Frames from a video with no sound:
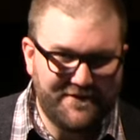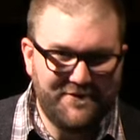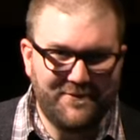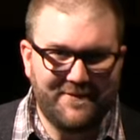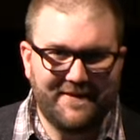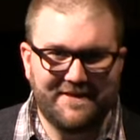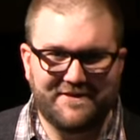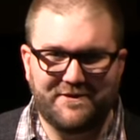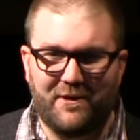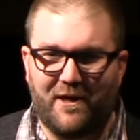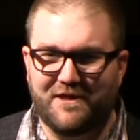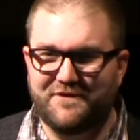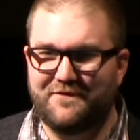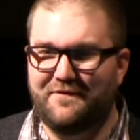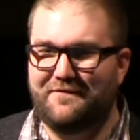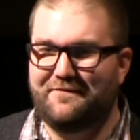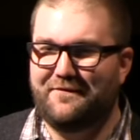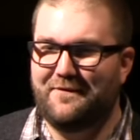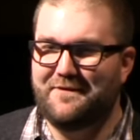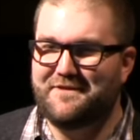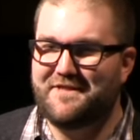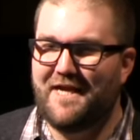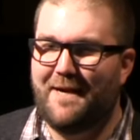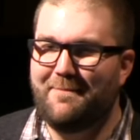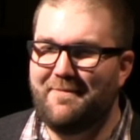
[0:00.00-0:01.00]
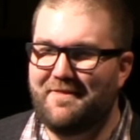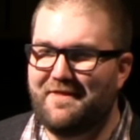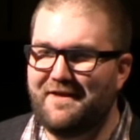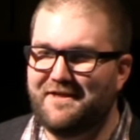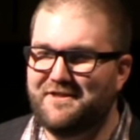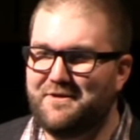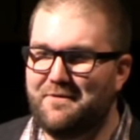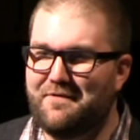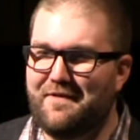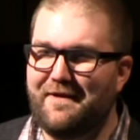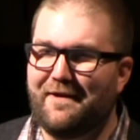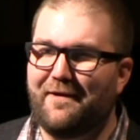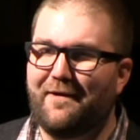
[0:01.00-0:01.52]
fun doing these talks for the first time, the things
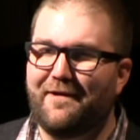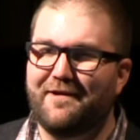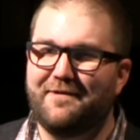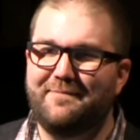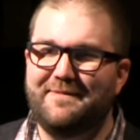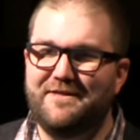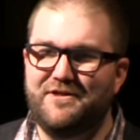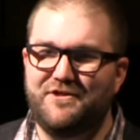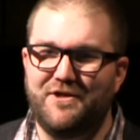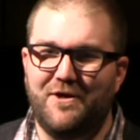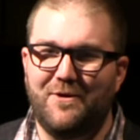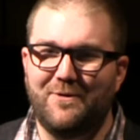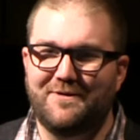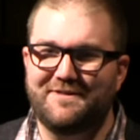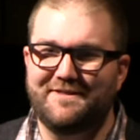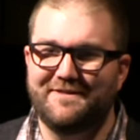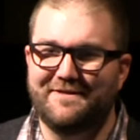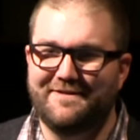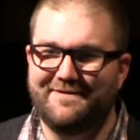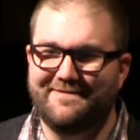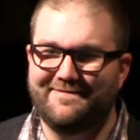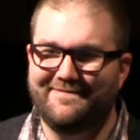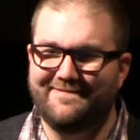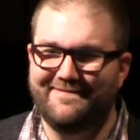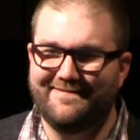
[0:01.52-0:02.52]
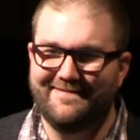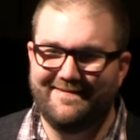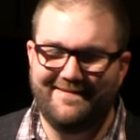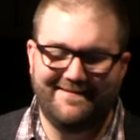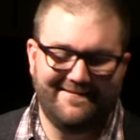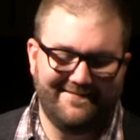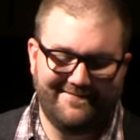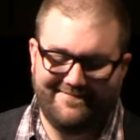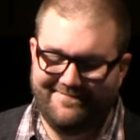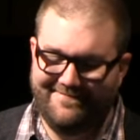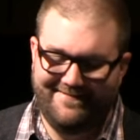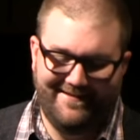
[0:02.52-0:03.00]
you think are going to be jokes, and, and